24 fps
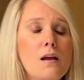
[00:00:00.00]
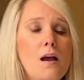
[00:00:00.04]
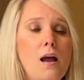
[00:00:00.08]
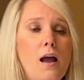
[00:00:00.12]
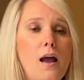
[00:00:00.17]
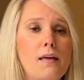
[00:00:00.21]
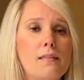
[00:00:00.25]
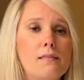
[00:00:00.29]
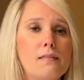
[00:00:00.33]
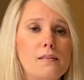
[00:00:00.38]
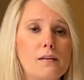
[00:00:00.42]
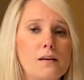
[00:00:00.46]

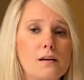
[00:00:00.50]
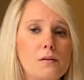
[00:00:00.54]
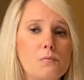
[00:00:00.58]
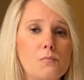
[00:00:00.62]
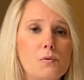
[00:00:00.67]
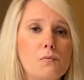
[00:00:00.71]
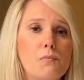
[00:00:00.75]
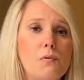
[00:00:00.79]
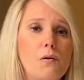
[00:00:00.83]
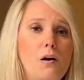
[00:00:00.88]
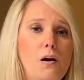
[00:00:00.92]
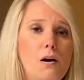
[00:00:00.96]
And then
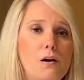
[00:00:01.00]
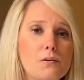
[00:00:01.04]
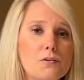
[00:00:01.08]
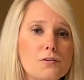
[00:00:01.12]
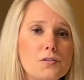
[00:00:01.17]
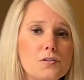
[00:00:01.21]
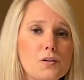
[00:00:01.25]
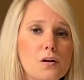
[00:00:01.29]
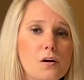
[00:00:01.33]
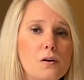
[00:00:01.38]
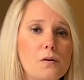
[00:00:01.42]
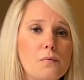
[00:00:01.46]
we will
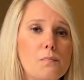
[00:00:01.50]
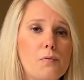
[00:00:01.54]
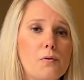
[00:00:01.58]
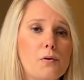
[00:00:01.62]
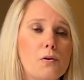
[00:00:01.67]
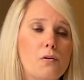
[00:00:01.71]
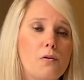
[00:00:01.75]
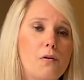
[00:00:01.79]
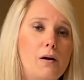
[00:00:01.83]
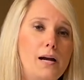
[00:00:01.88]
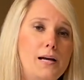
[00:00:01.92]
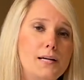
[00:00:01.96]
also
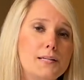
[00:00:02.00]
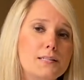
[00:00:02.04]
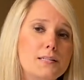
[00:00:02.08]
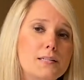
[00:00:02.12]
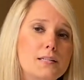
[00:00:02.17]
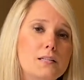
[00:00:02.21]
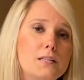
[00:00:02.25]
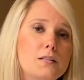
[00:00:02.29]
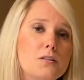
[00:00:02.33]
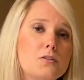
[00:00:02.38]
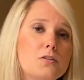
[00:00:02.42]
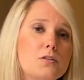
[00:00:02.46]
progress
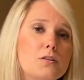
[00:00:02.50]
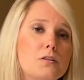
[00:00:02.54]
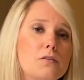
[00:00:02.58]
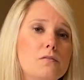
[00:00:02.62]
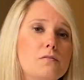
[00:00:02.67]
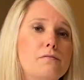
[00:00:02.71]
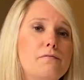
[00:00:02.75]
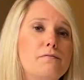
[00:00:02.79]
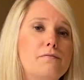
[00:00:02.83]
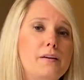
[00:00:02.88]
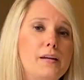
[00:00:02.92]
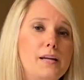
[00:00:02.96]
into
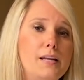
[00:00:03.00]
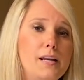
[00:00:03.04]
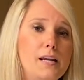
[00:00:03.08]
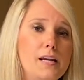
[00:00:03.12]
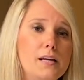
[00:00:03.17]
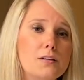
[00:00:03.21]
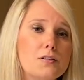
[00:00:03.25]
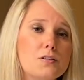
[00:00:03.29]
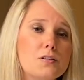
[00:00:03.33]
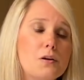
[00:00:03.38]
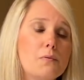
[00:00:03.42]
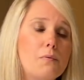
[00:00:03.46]

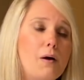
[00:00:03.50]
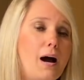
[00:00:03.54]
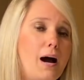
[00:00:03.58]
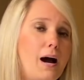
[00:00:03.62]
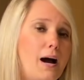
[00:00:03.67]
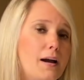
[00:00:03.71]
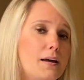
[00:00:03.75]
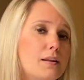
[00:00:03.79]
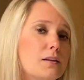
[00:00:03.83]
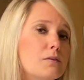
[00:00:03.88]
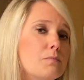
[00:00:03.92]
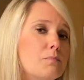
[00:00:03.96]
feeding. So
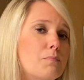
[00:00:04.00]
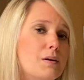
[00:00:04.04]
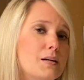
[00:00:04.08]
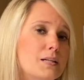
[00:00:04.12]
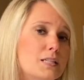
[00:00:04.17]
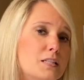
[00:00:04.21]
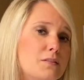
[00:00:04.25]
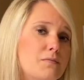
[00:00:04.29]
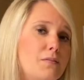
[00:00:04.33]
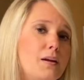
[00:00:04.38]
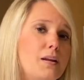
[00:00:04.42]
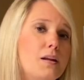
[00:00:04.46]
either
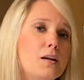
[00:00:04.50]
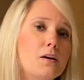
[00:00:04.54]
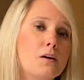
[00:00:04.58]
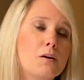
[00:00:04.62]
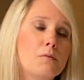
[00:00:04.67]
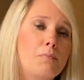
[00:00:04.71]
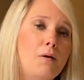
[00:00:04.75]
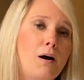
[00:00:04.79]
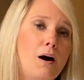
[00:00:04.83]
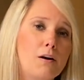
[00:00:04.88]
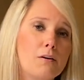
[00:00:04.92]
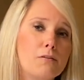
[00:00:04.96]
breastfeeding or
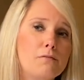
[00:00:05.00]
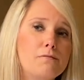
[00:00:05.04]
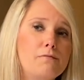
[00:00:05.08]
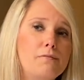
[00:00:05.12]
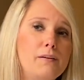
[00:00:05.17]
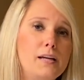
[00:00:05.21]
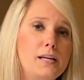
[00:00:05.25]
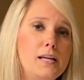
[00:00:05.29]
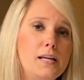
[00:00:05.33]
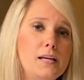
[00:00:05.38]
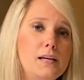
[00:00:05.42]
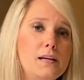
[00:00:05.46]
bottle
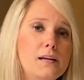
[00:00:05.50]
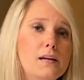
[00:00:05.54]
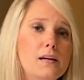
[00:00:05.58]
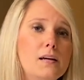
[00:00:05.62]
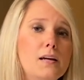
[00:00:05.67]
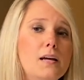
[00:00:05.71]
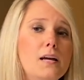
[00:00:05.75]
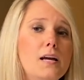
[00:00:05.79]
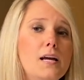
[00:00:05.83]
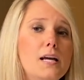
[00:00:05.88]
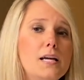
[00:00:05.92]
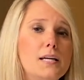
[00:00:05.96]
feeding.
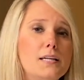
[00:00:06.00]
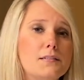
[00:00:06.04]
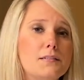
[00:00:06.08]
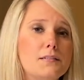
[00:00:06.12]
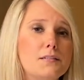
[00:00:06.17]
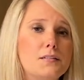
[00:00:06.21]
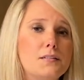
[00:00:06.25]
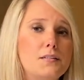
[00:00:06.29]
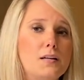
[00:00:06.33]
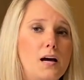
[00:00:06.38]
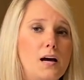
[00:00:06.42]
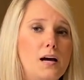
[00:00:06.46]
is
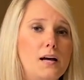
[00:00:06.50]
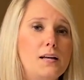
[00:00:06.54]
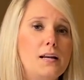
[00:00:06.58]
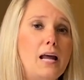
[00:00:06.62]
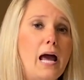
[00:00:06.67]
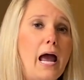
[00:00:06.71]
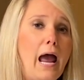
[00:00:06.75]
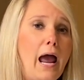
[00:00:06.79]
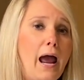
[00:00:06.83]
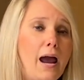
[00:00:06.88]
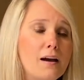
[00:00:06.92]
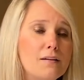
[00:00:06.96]
done
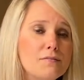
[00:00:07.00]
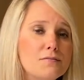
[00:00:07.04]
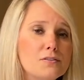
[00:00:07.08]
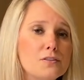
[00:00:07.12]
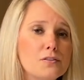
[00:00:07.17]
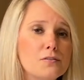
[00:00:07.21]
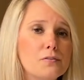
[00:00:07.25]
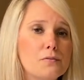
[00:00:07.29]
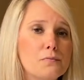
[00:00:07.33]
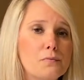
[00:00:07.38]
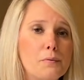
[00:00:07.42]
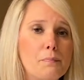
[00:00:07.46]

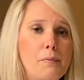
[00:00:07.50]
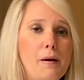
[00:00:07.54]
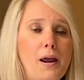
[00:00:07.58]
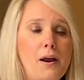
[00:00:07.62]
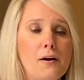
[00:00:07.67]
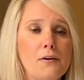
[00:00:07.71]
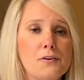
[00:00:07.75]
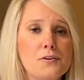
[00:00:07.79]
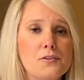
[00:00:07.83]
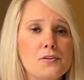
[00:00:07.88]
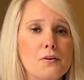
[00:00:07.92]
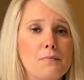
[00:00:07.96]
after the
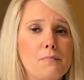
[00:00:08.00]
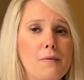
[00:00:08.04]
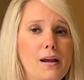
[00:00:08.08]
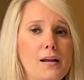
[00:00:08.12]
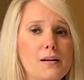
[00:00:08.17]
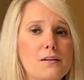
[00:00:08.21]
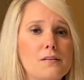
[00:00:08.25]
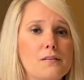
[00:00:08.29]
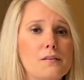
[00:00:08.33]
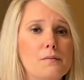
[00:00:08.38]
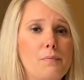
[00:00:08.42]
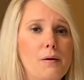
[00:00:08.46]
repairs are
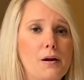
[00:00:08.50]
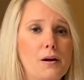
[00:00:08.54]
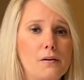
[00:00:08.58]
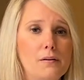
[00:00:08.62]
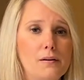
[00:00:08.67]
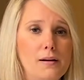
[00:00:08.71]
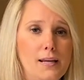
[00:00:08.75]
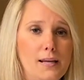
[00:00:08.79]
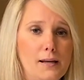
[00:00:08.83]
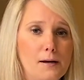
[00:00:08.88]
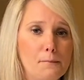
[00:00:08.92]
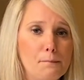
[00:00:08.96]
made to the
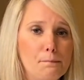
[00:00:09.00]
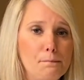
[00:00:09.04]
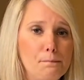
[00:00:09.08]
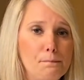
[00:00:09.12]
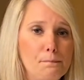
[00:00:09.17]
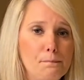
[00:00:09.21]
perineum.